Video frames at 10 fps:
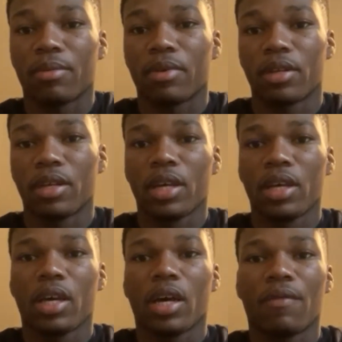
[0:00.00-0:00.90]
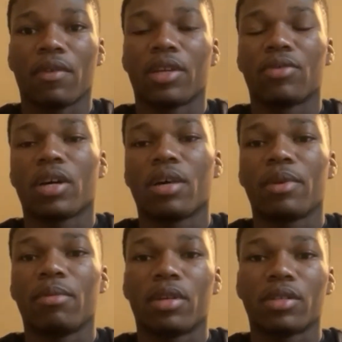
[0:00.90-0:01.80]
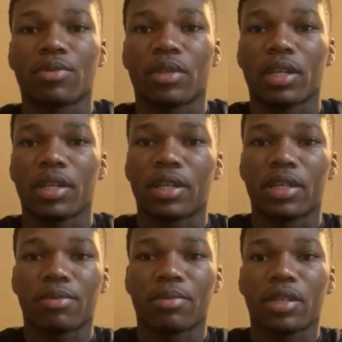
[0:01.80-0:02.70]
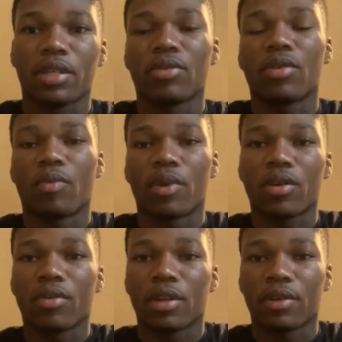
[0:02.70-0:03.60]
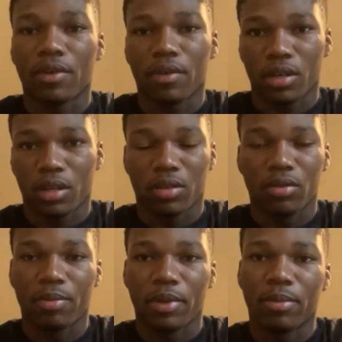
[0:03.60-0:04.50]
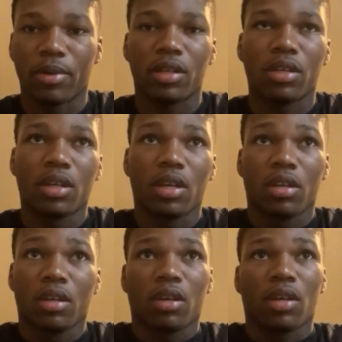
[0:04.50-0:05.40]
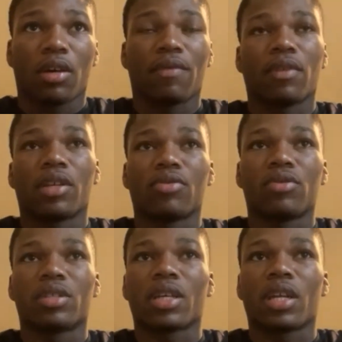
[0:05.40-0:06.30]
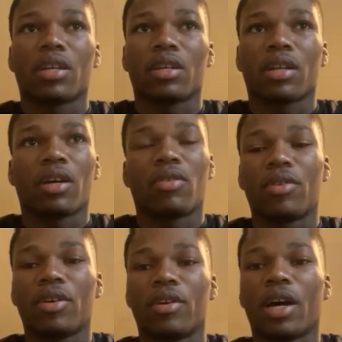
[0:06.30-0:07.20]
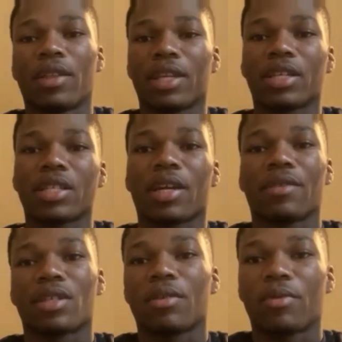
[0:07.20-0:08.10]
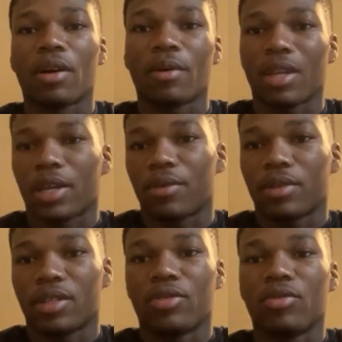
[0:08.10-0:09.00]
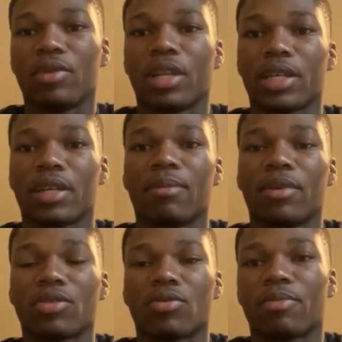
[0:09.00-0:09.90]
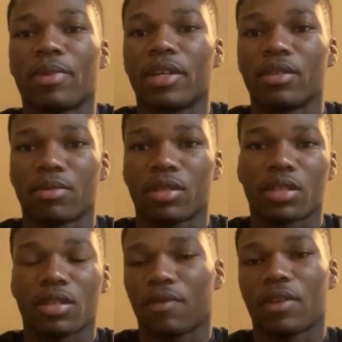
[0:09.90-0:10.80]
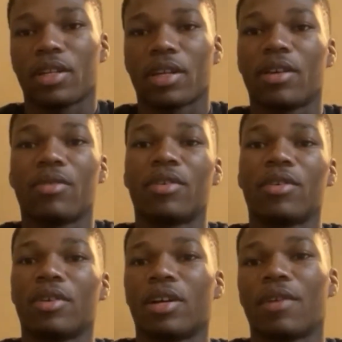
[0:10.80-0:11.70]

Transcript: But I feel like you gotta be blessed with like hand speed. You can work on it a little bit, but I feel like you just gotta. I don't know. I think it's like some, like to do with like your muscle spasms and stuff like that. I don't know.